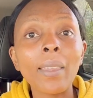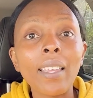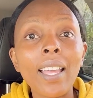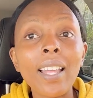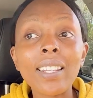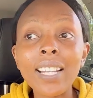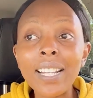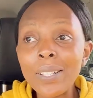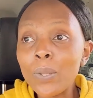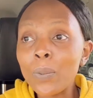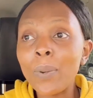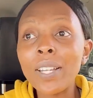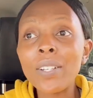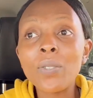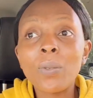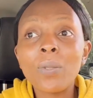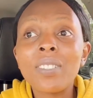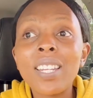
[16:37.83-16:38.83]
And that's why
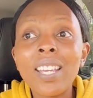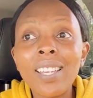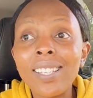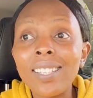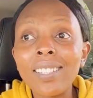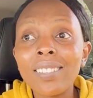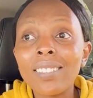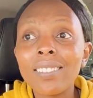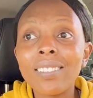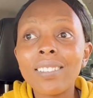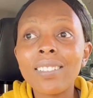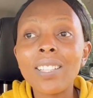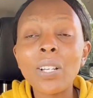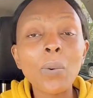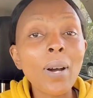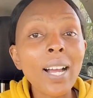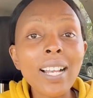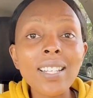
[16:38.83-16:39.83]
today
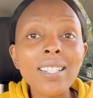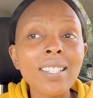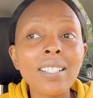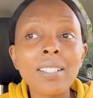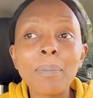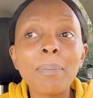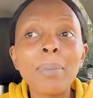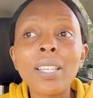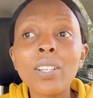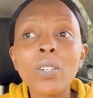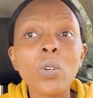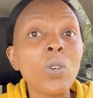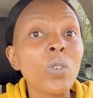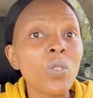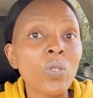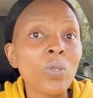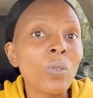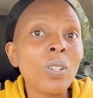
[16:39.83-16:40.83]
the world is being
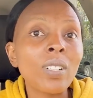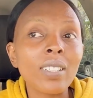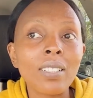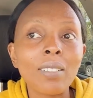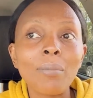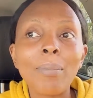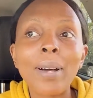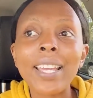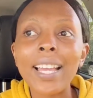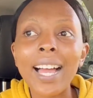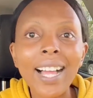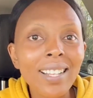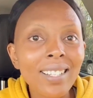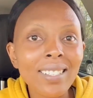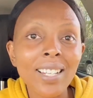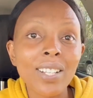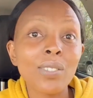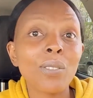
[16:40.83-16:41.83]
controlled by
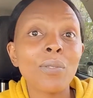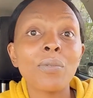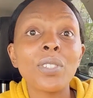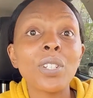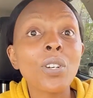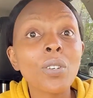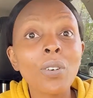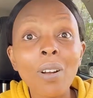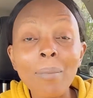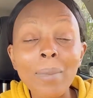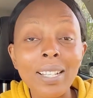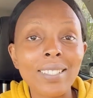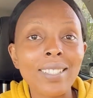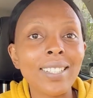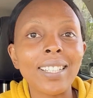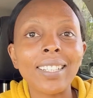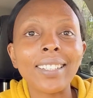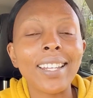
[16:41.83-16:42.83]
altars of
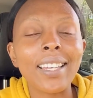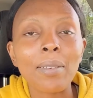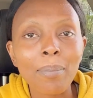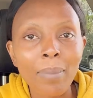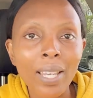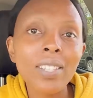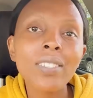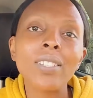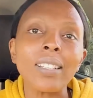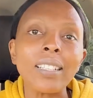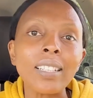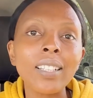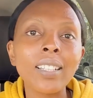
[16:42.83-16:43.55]
necromancy and libation.